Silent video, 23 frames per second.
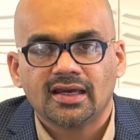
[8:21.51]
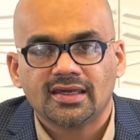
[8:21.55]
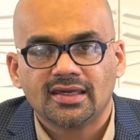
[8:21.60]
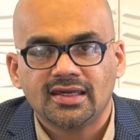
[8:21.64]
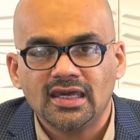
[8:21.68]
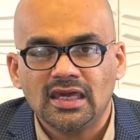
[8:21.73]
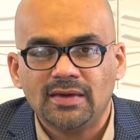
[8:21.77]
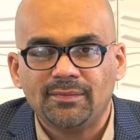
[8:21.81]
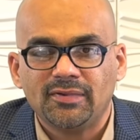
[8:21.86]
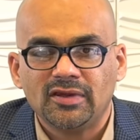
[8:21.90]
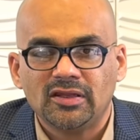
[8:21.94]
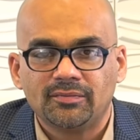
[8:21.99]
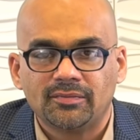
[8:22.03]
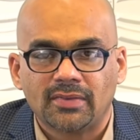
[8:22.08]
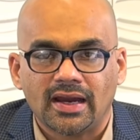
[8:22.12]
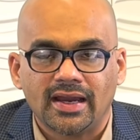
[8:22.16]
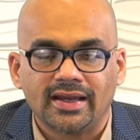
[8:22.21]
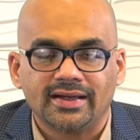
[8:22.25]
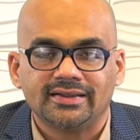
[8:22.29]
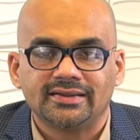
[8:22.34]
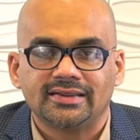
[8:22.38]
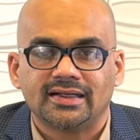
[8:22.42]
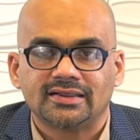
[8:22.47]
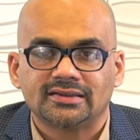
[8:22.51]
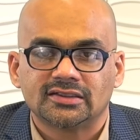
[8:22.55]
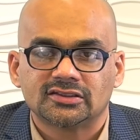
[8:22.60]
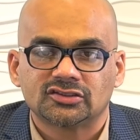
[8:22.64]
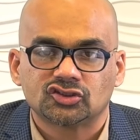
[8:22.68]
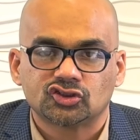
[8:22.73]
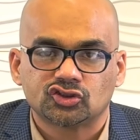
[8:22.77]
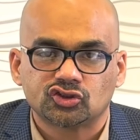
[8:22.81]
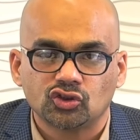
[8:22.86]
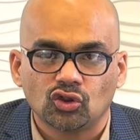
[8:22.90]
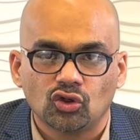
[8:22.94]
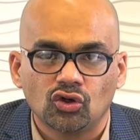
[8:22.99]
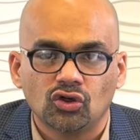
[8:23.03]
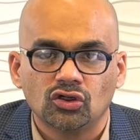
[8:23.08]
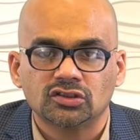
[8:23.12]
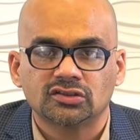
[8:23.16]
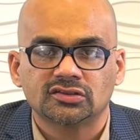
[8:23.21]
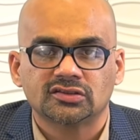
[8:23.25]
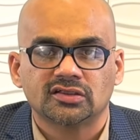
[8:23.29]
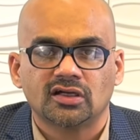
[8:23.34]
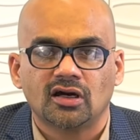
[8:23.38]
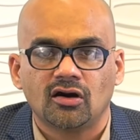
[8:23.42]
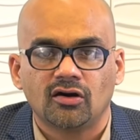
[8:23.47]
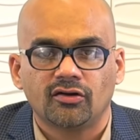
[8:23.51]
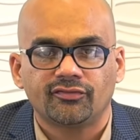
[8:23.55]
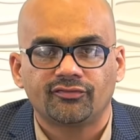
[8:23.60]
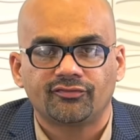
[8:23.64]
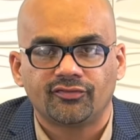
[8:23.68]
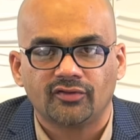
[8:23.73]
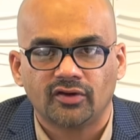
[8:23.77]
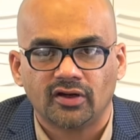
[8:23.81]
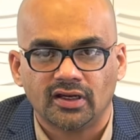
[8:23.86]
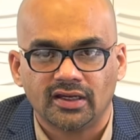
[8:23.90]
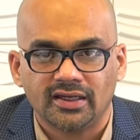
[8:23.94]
keep in mind that the source of